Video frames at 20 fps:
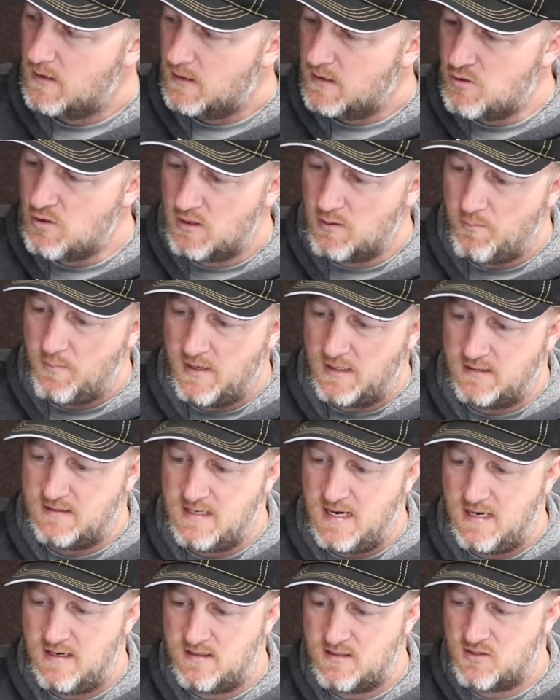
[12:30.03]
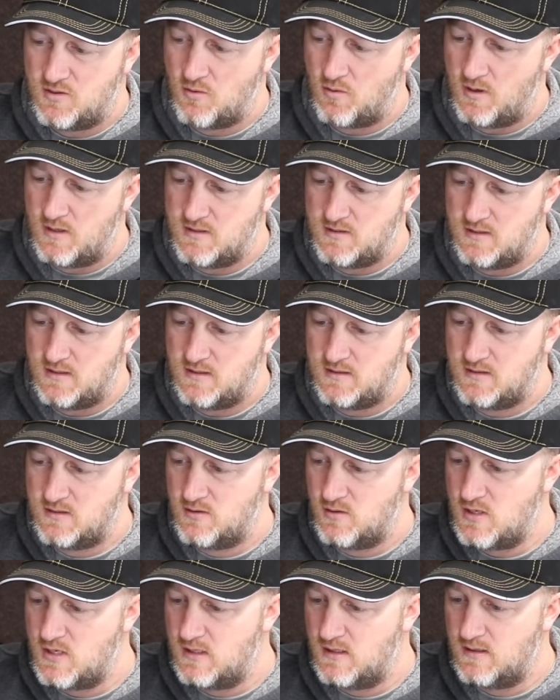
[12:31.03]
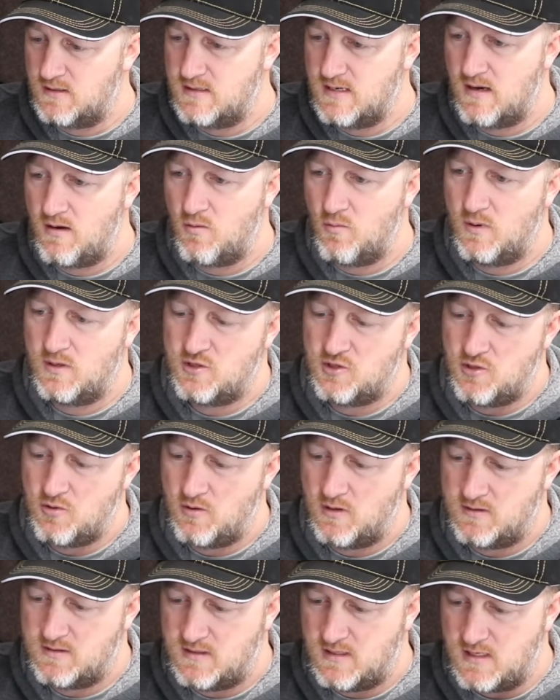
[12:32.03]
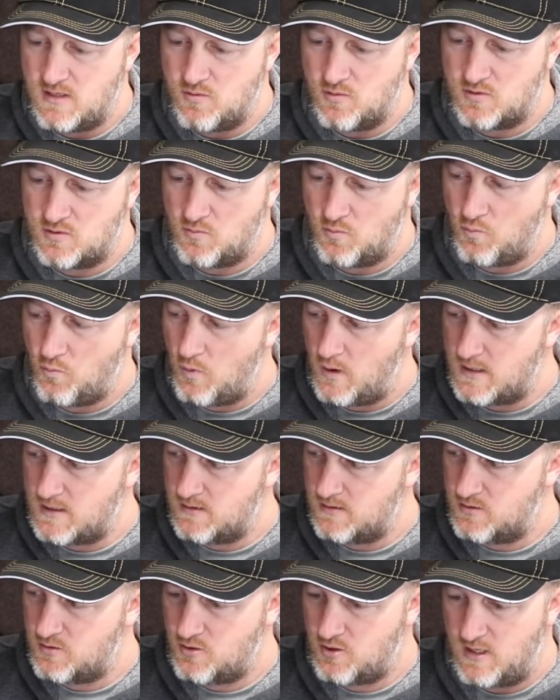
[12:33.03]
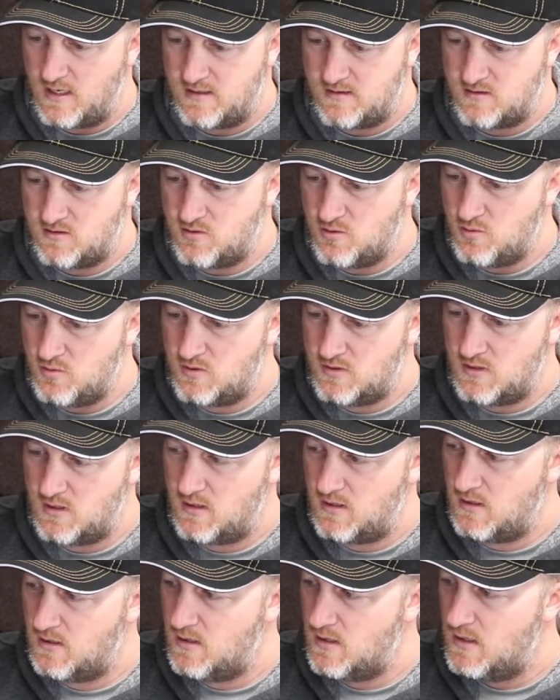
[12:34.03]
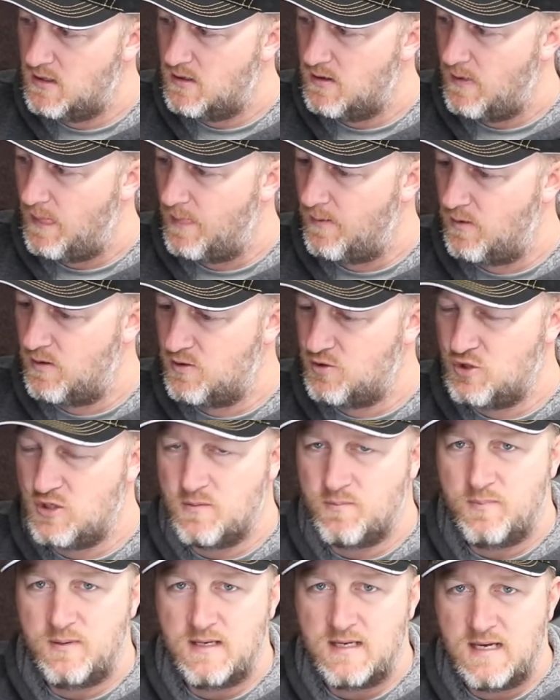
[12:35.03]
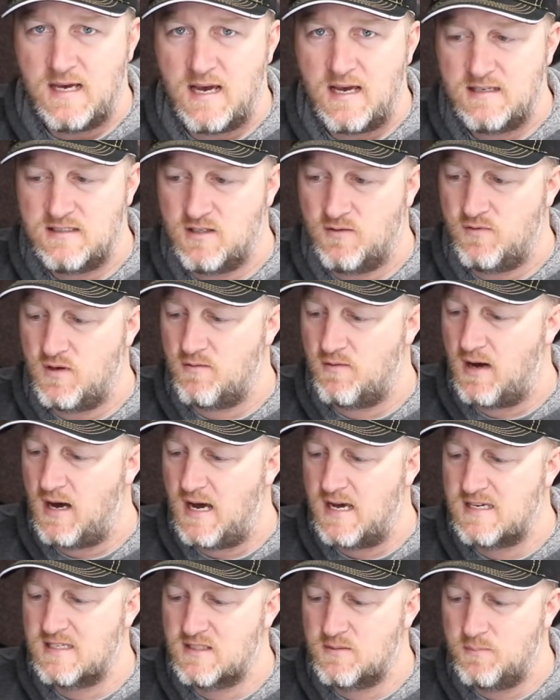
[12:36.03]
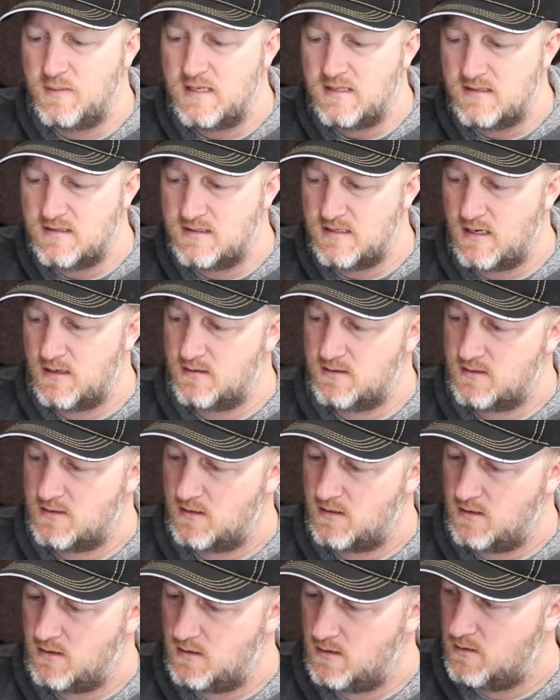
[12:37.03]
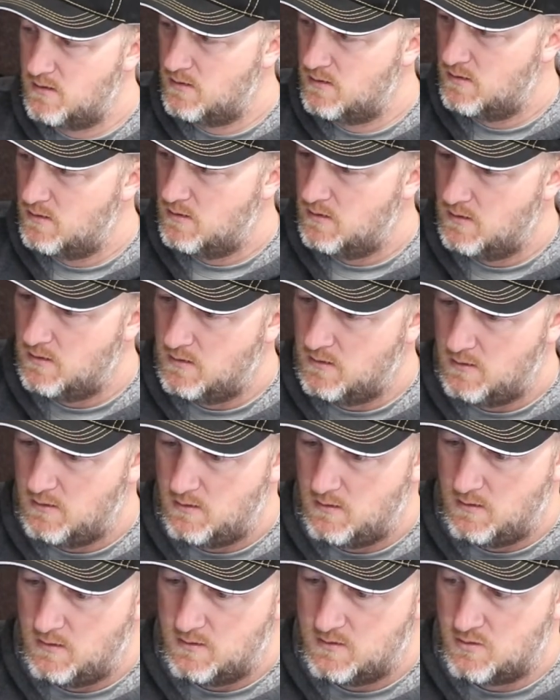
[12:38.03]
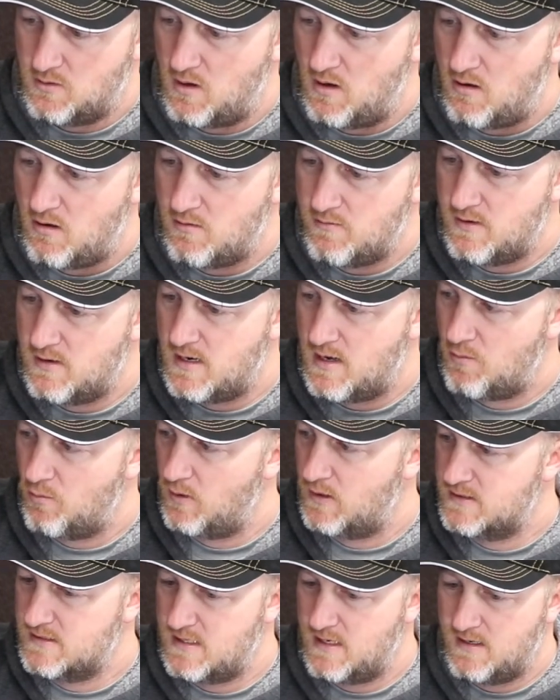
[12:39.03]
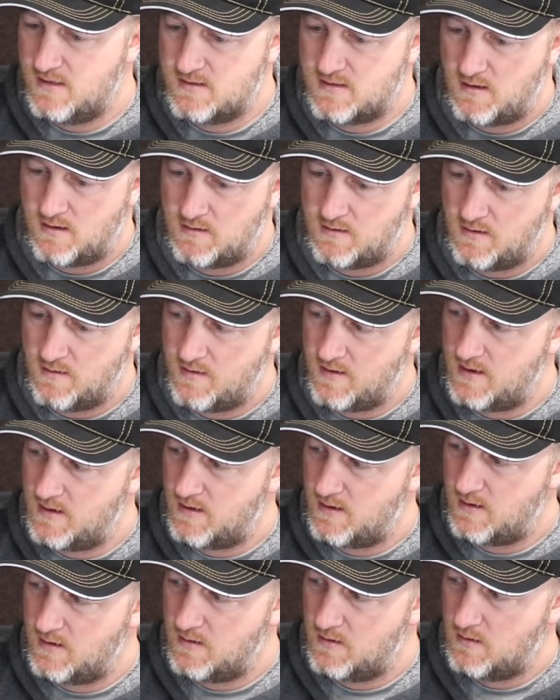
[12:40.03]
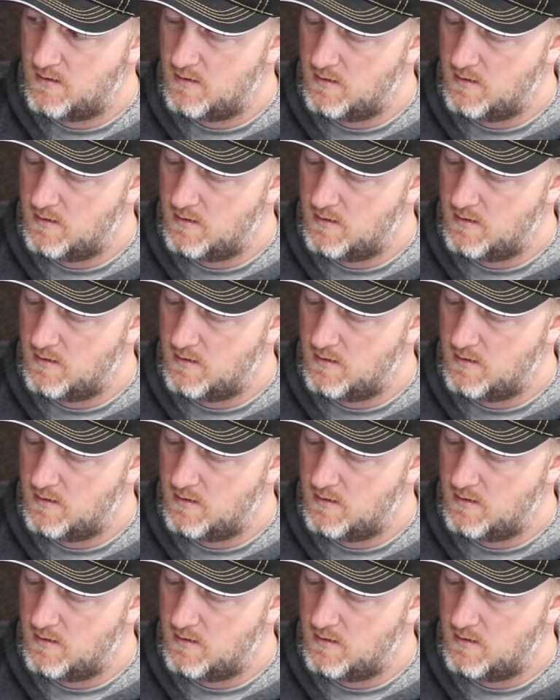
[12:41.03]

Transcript: You can pick data sources so you can tell which units to use what transducer or GPS if you have a high speed sensor. So all of your network settings are under there.